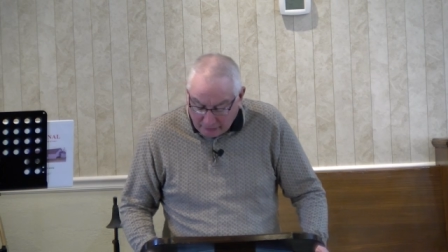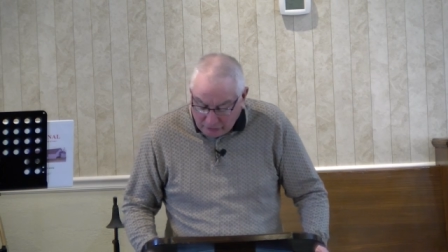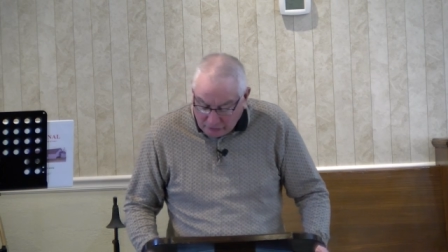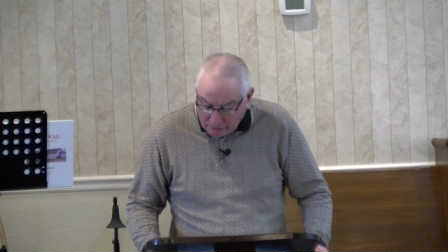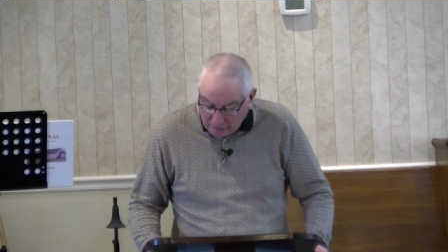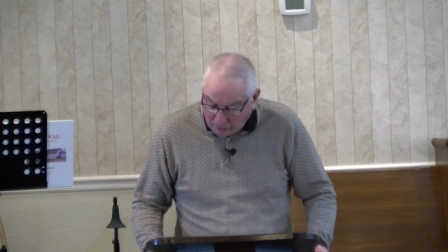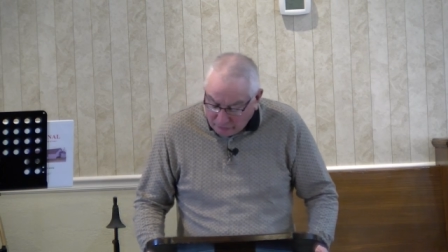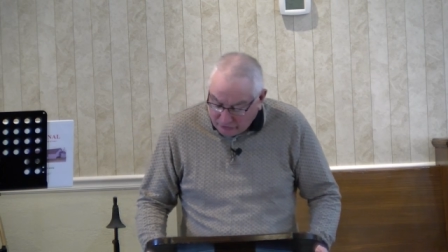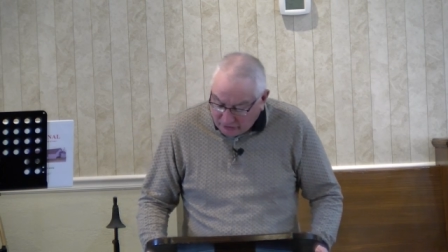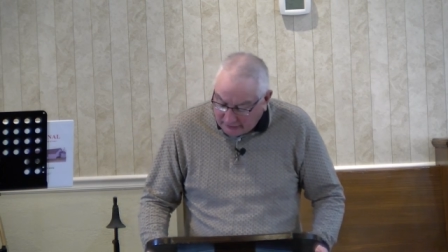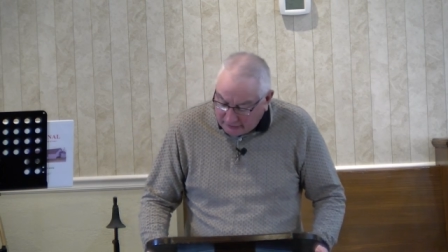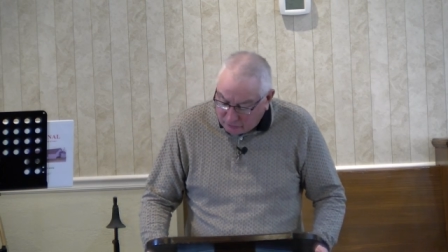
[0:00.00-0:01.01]
unto those
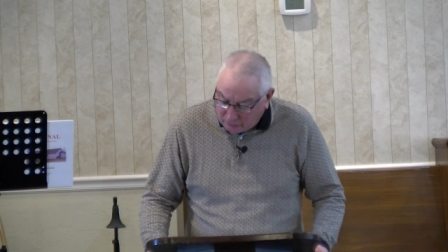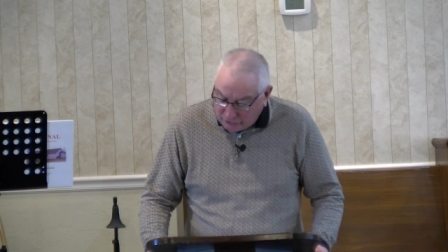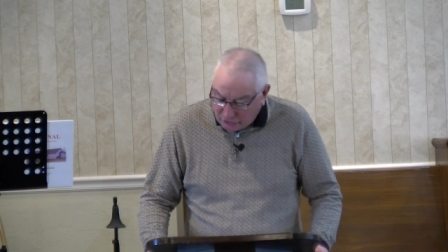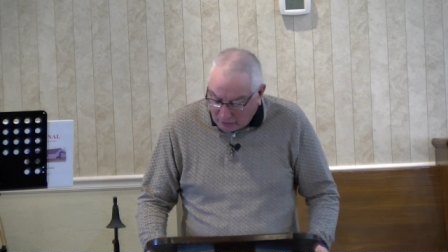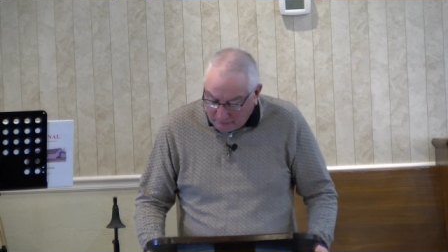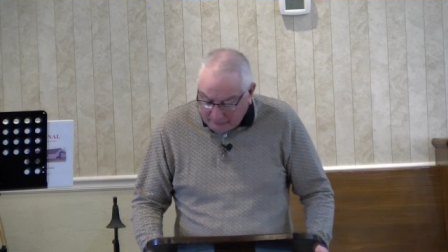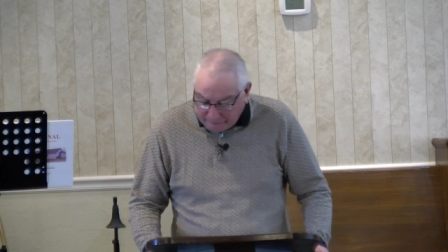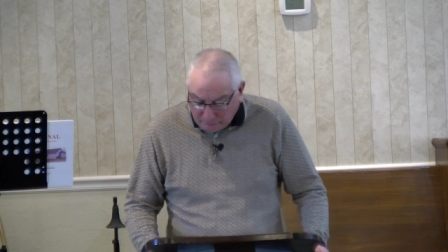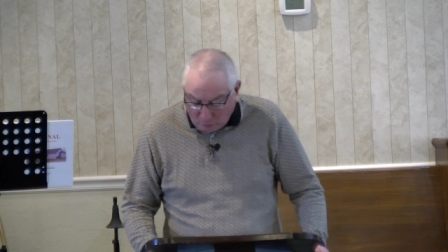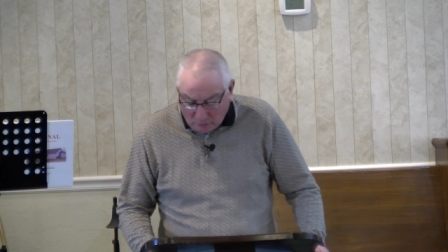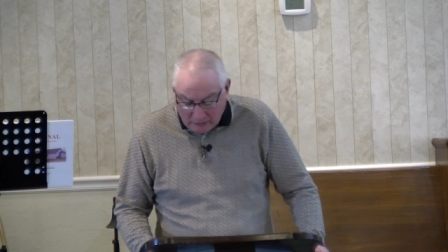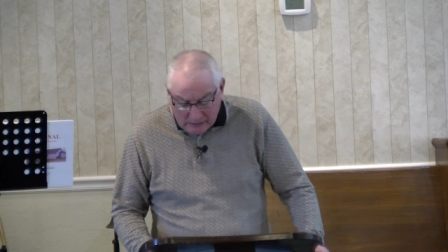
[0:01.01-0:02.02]
things which are
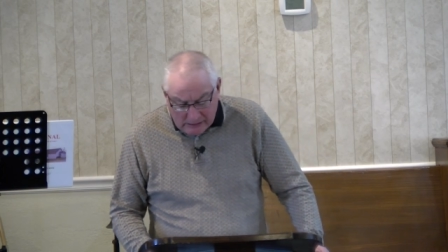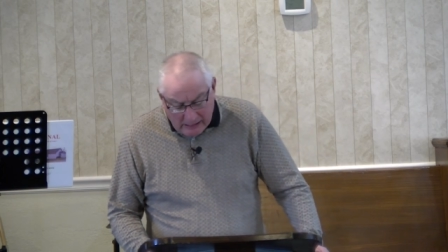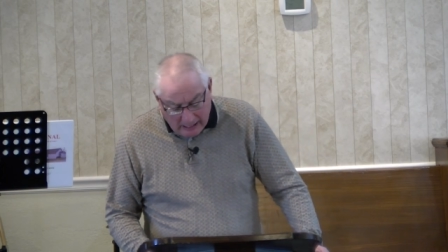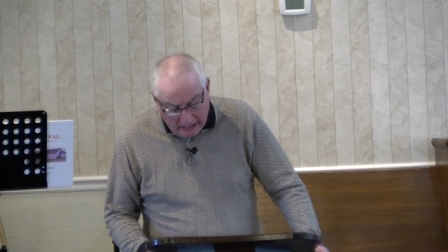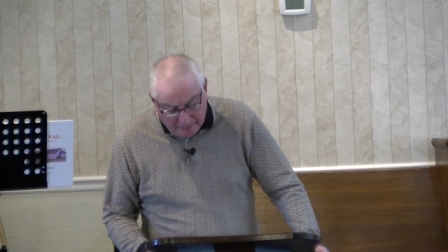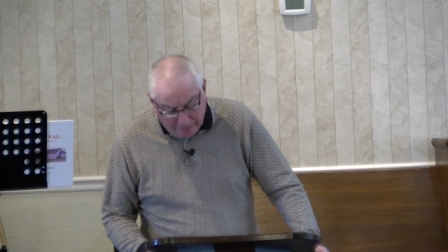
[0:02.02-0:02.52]
before, I